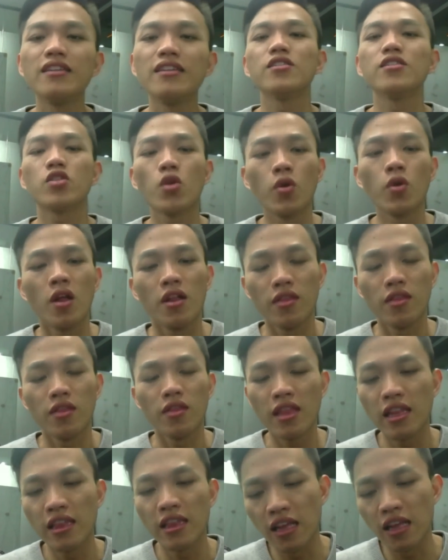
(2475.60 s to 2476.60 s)
So
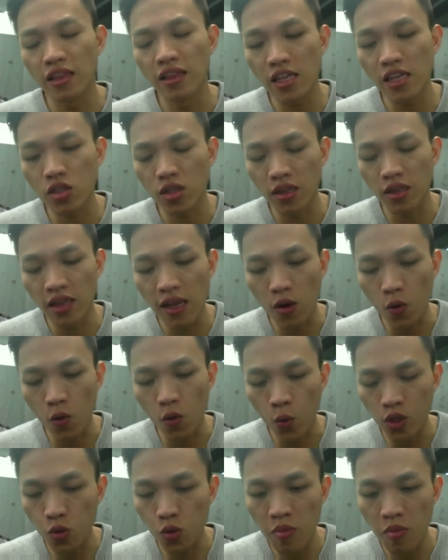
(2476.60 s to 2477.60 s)
that
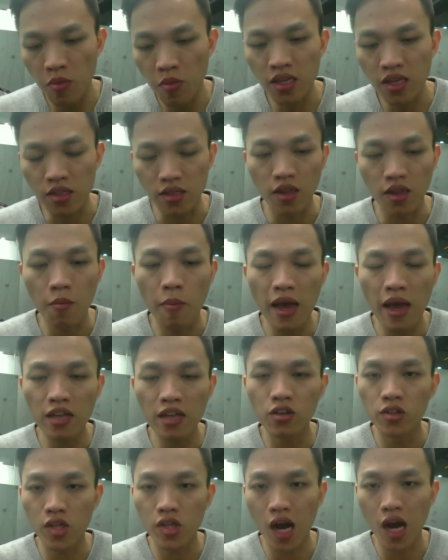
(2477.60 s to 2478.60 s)
which means the
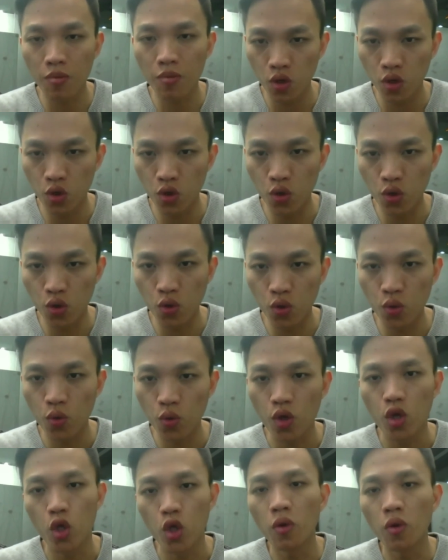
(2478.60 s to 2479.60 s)
better job you do,
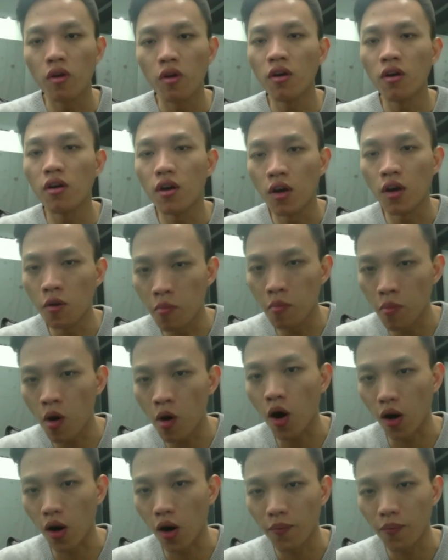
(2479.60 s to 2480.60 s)
you will earn
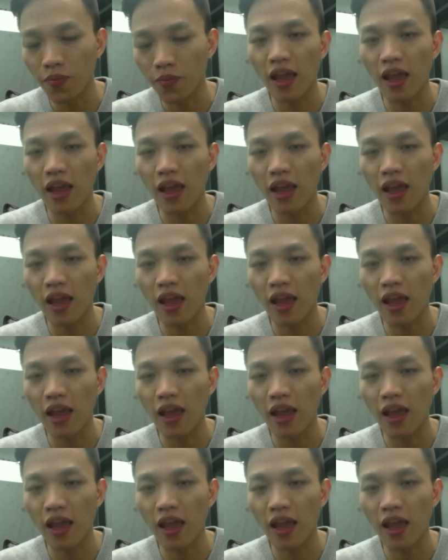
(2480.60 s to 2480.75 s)
more,